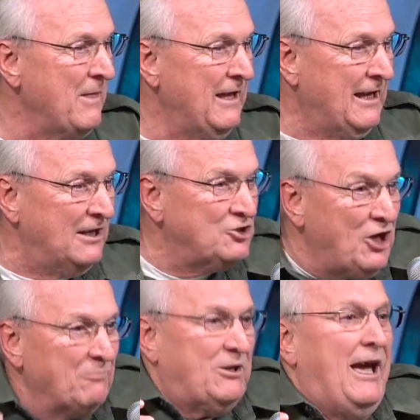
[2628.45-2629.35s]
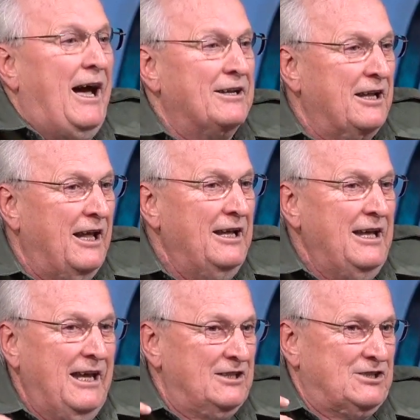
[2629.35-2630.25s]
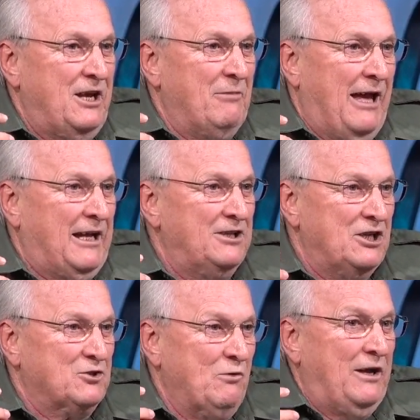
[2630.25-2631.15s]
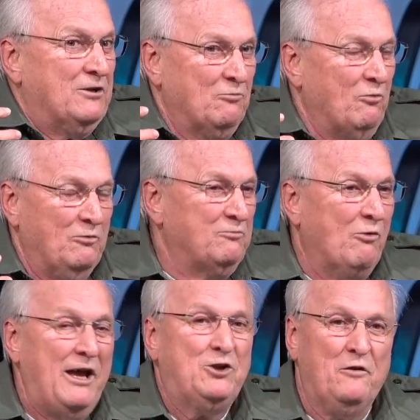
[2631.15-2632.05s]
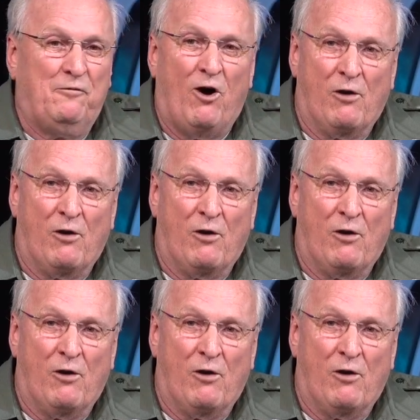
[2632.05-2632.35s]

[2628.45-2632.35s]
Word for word: And I jumped out, and uh, it seemed like I just went way too far.